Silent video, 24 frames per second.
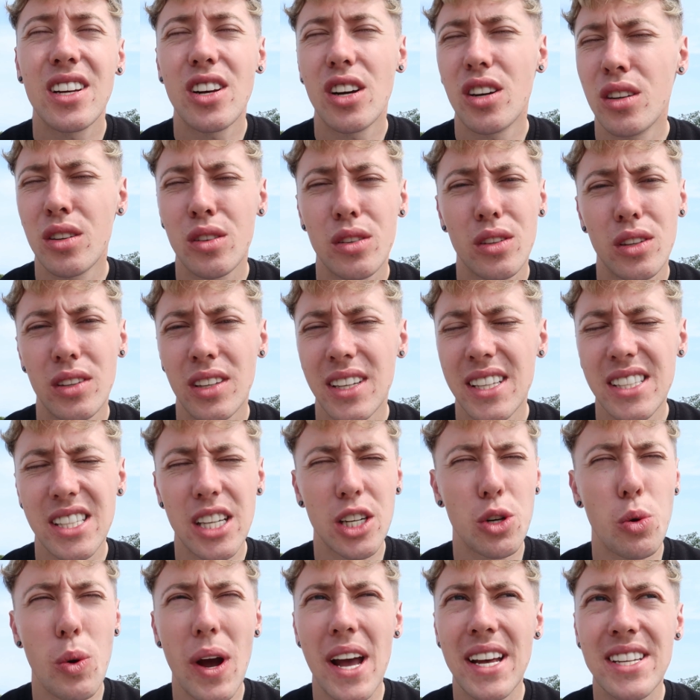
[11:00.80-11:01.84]
or
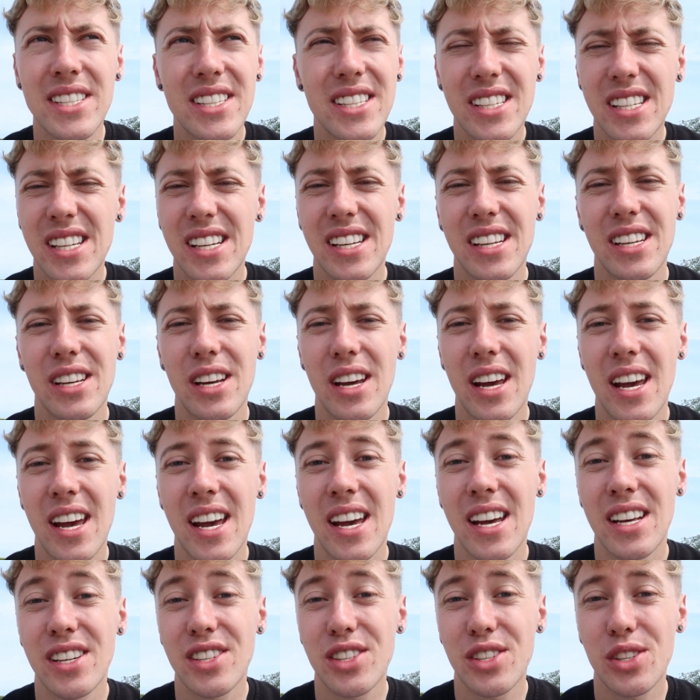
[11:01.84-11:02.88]
laser quest,
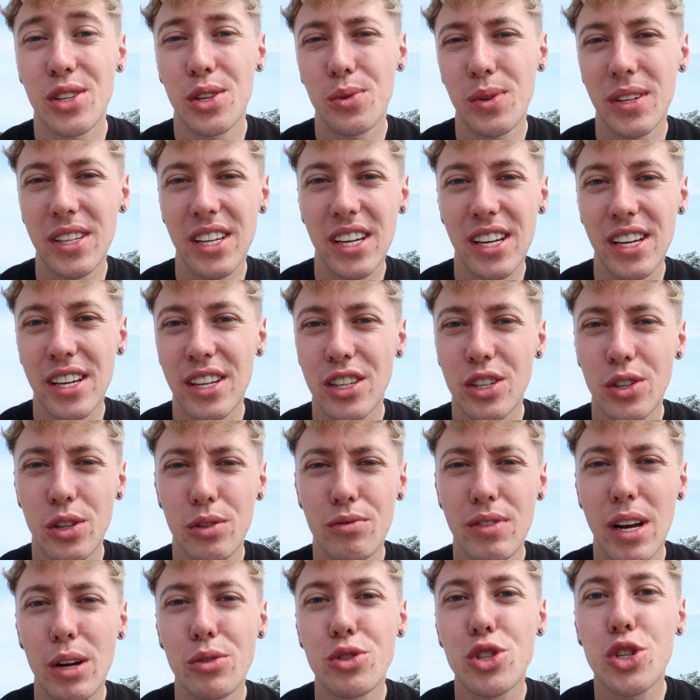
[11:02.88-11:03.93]
so when you're
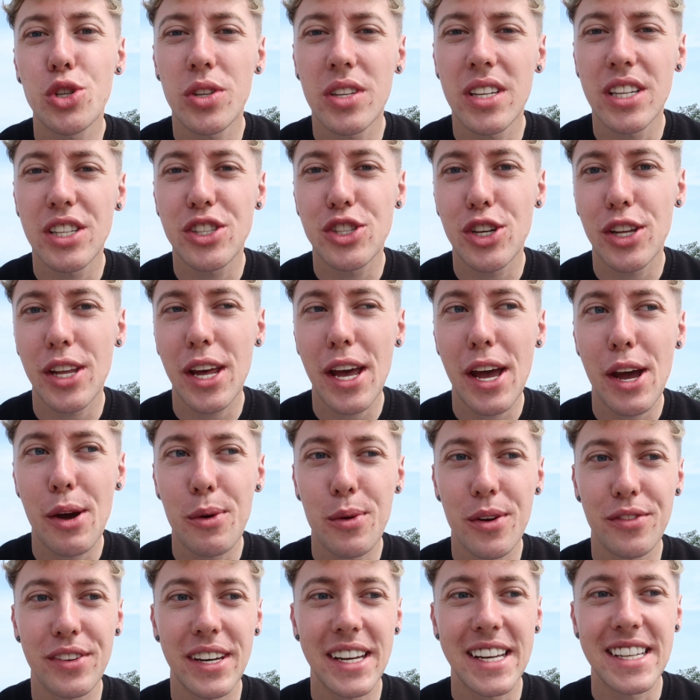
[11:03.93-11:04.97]
going around shooting each other
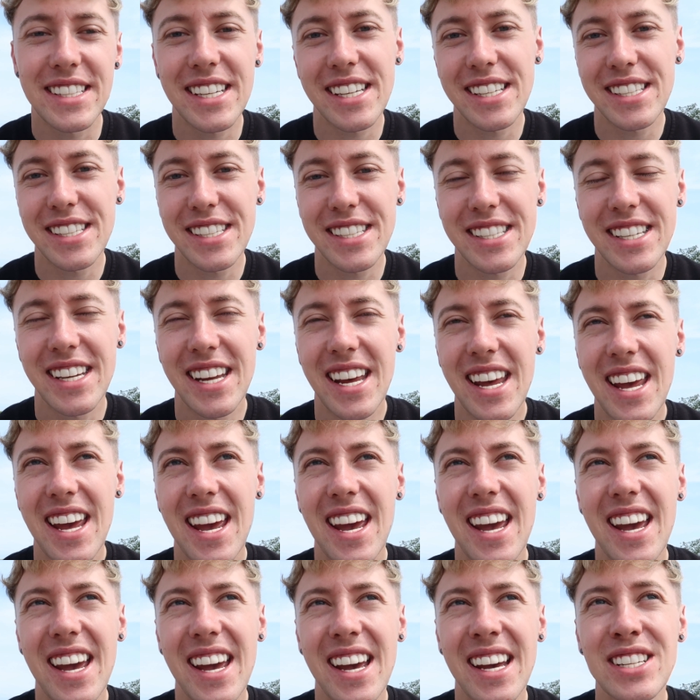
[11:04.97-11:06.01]
with lasers,
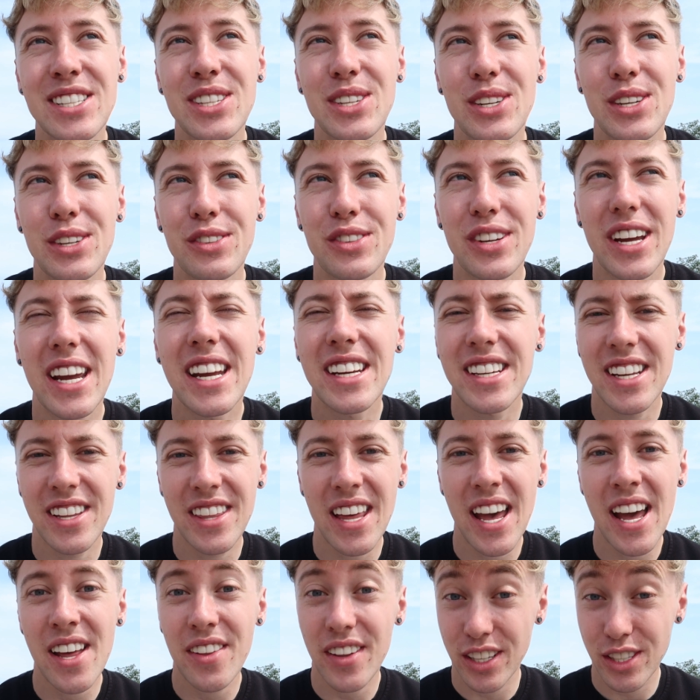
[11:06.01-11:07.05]
so if you're into
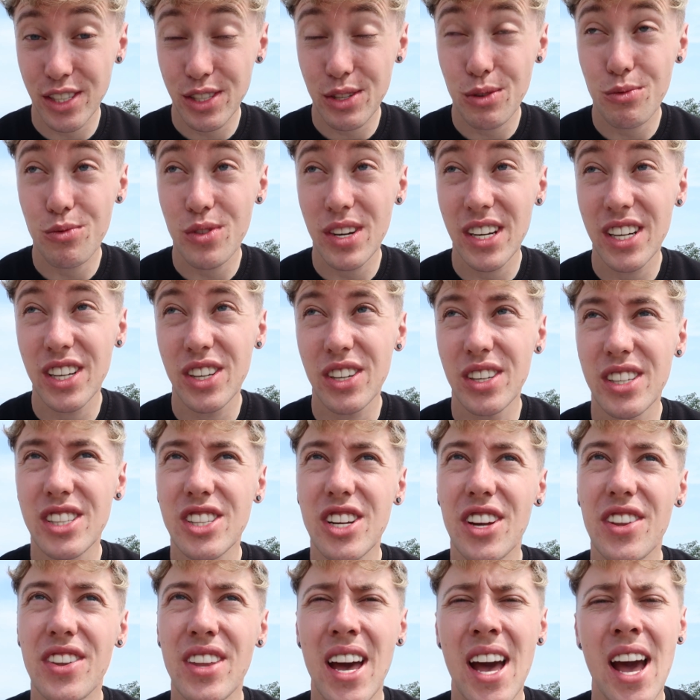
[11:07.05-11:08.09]
that, that's really good.
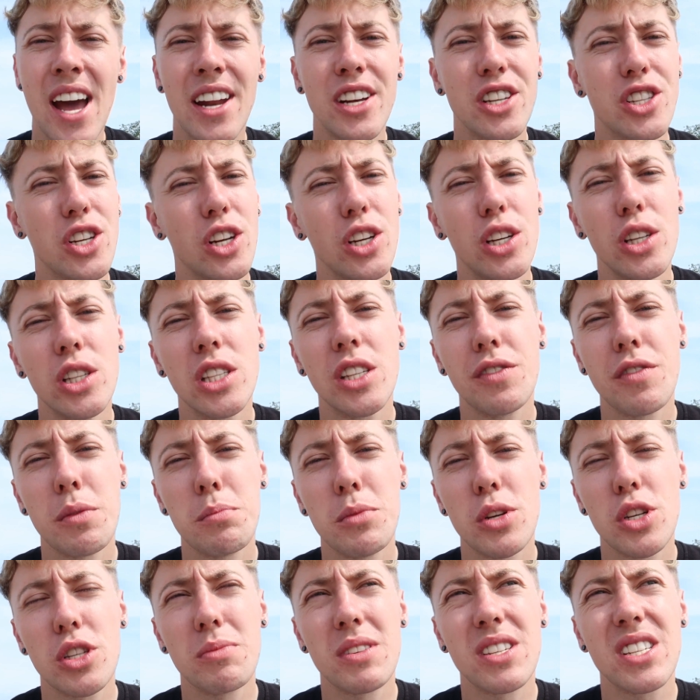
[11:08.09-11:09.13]
It's got that, and it's got loads of
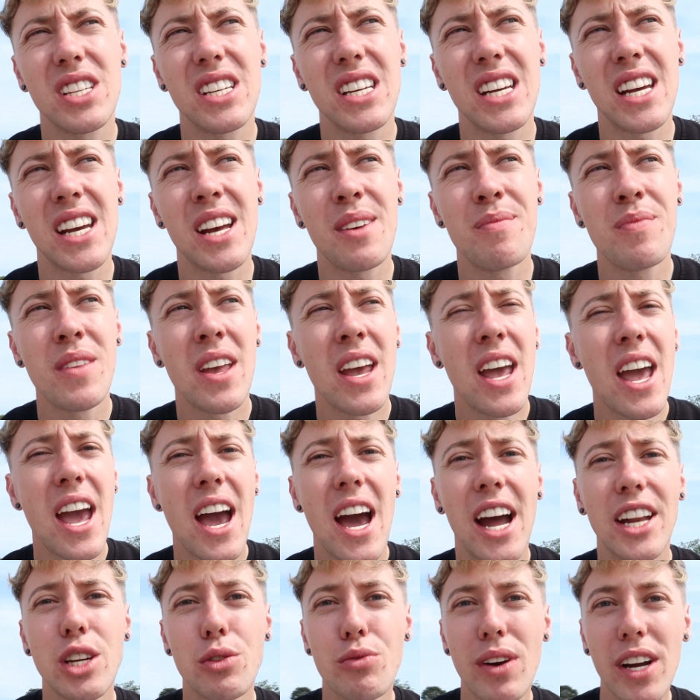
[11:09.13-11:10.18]
amusements here,
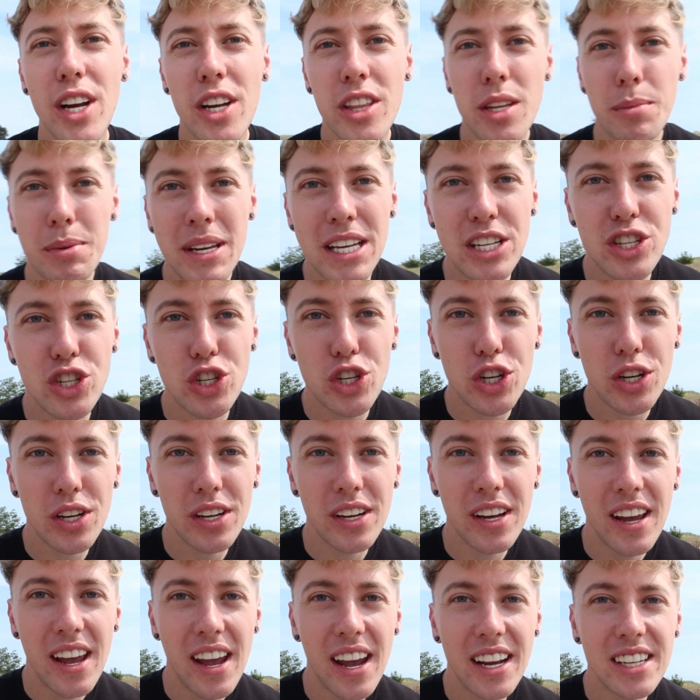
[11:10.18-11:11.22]
and you're right on the beach.
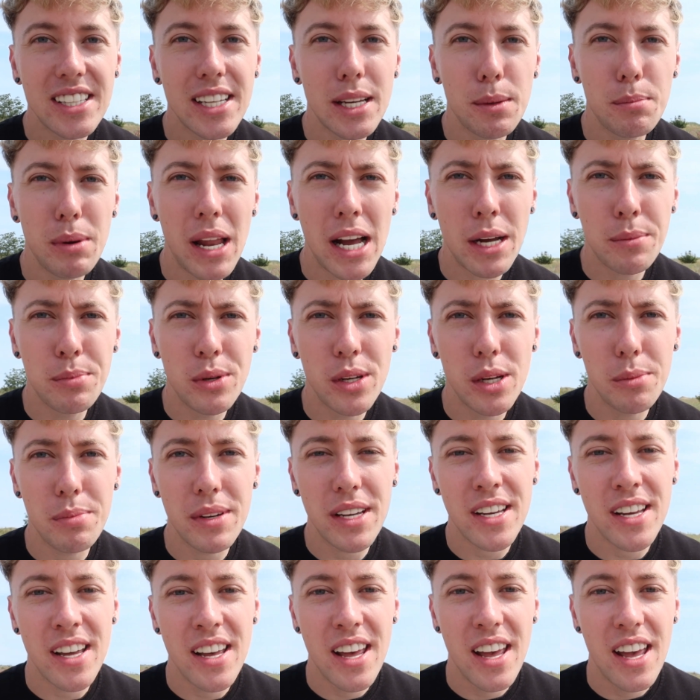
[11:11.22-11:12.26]
It's like Blackpool a
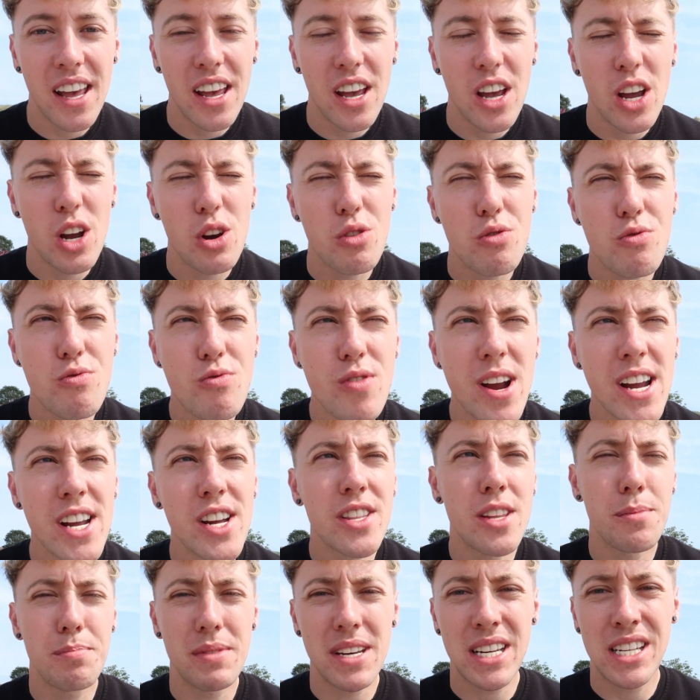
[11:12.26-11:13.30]
bit, right
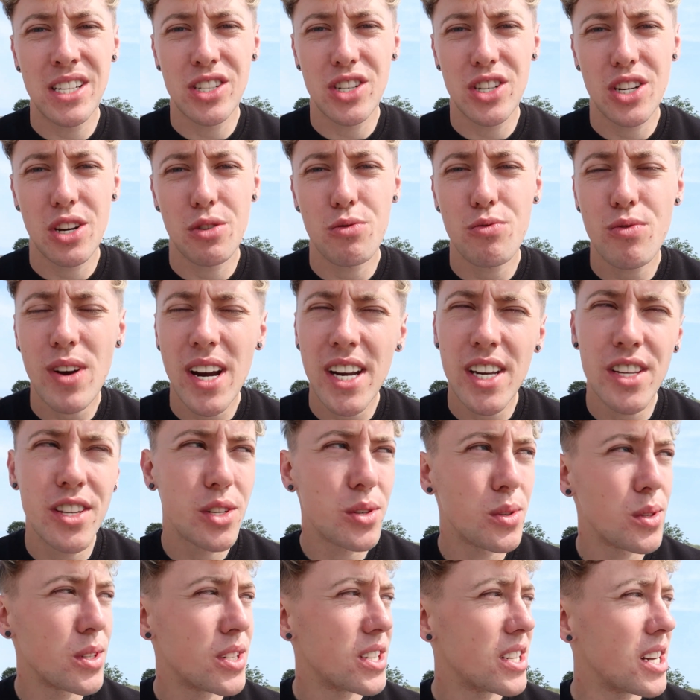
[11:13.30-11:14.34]
on the beach, right on
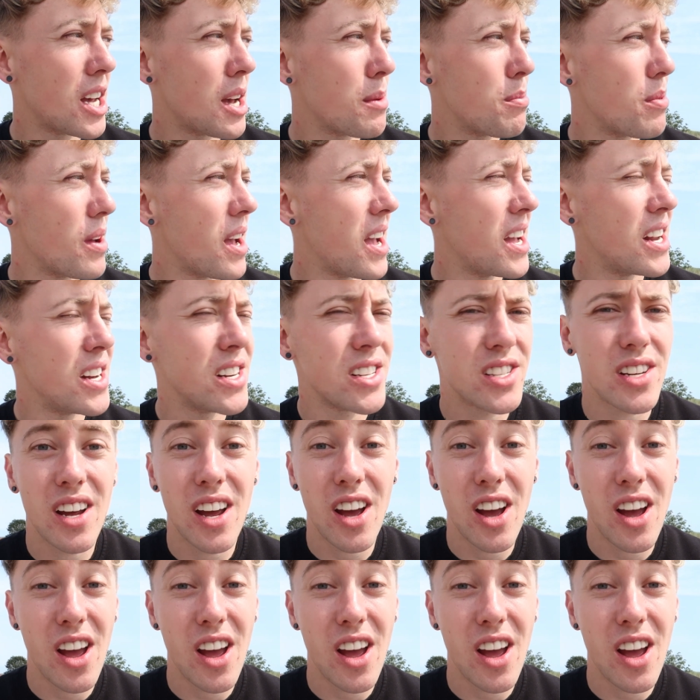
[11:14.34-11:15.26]
the doorstep, and